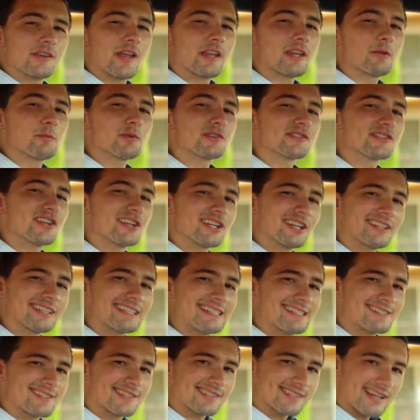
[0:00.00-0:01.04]
now that we're sitting on
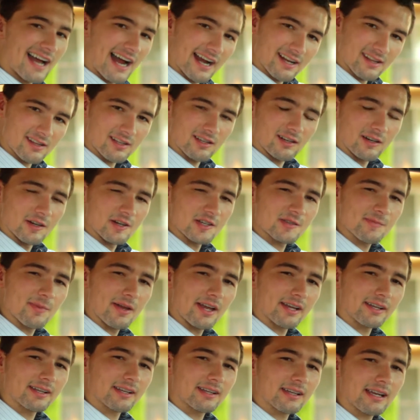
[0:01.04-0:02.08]
the inside of the
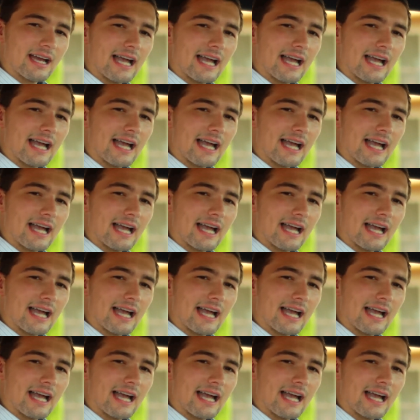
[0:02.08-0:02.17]
R-Spec,